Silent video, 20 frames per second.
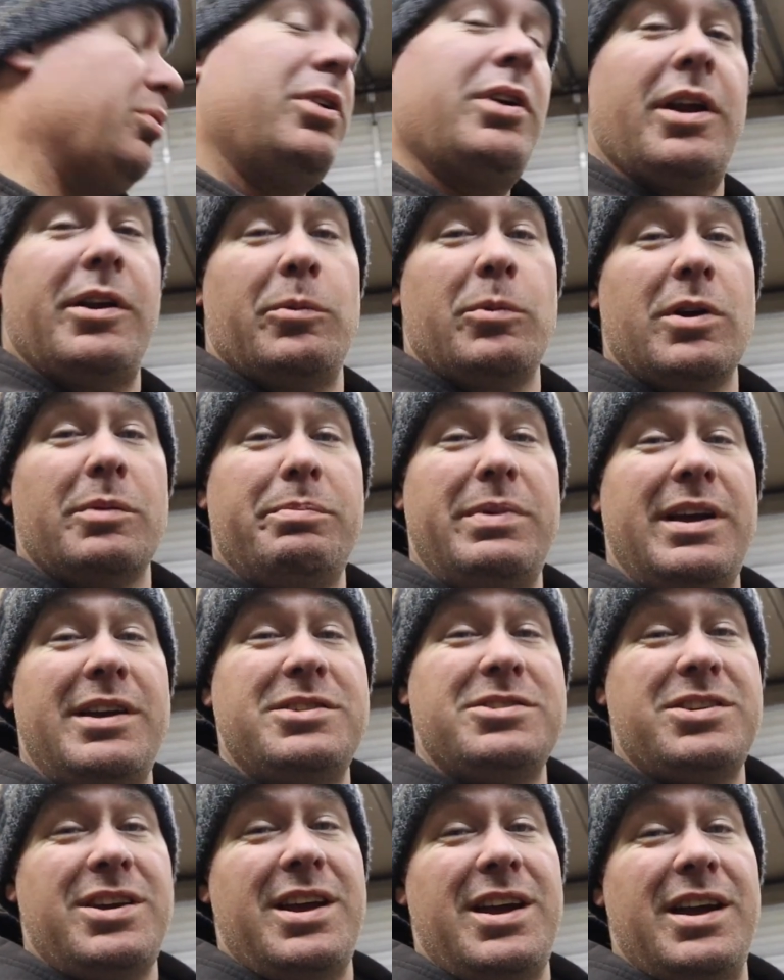put it on the
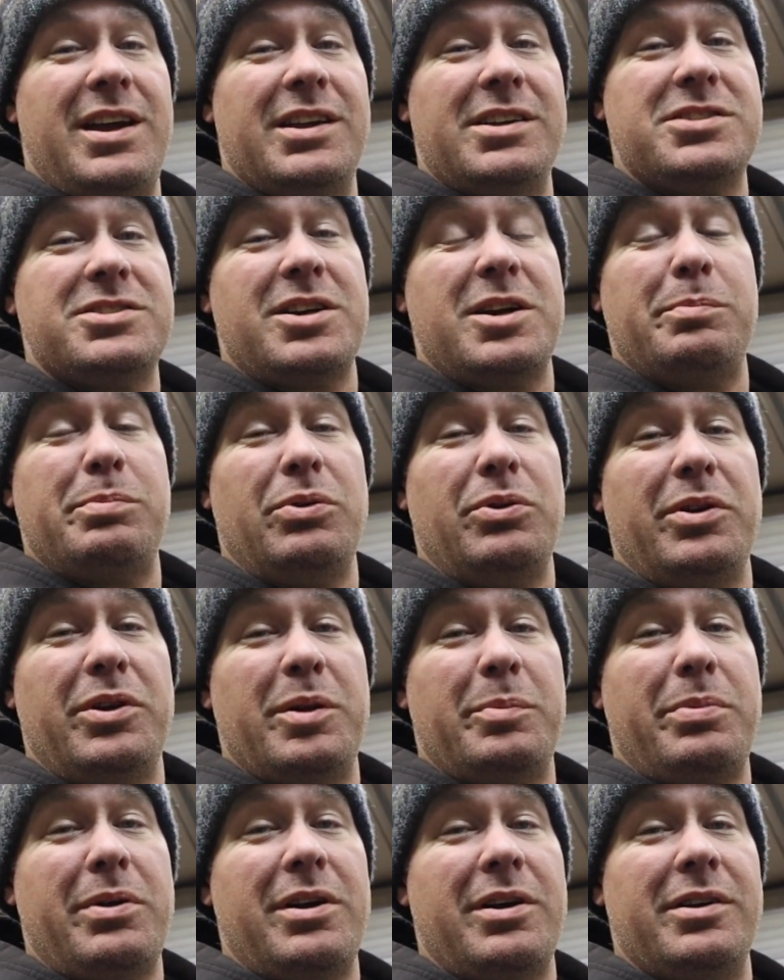workbench and start pulling
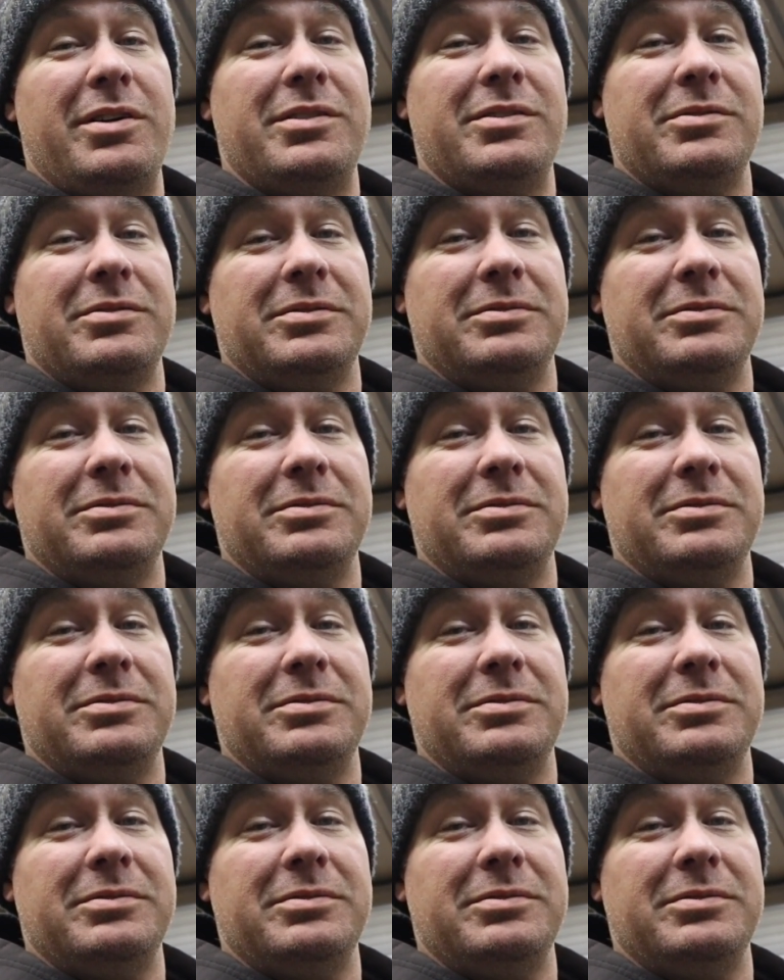it apart.